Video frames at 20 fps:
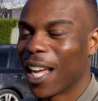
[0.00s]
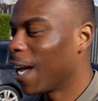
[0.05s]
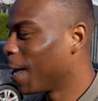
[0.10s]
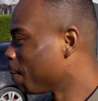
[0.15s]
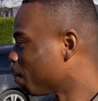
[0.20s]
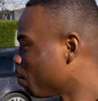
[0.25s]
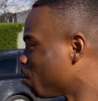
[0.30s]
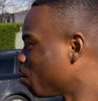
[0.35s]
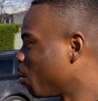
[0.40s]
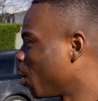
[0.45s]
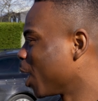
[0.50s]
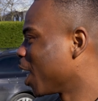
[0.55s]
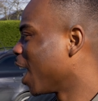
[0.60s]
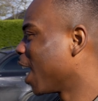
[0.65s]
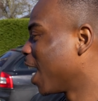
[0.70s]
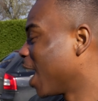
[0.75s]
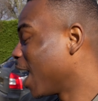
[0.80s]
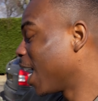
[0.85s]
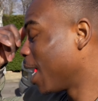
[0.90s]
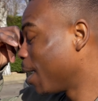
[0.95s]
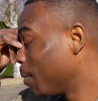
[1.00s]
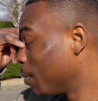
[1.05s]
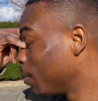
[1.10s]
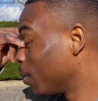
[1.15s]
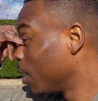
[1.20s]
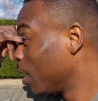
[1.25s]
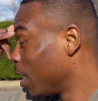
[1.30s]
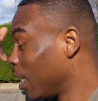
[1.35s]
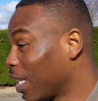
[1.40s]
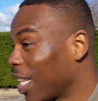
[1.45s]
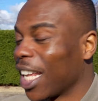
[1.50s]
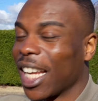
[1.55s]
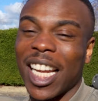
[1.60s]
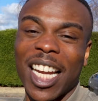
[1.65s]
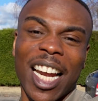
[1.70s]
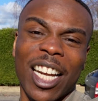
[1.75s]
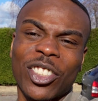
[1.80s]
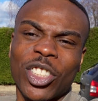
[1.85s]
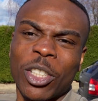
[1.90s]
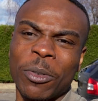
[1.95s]
there. But yeah, thank you
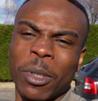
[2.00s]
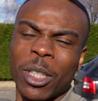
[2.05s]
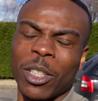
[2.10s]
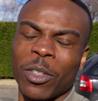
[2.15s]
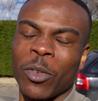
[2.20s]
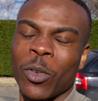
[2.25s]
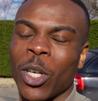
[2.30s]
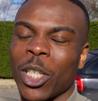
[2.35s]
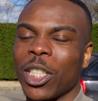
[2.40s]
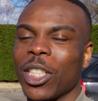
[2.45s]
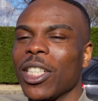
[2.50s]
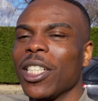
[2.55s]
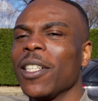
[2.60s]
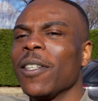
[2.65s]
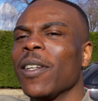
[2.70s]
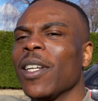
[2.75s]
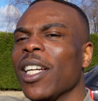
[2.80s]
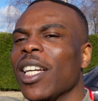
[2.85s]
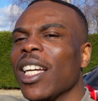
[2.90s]
guys so much for watching.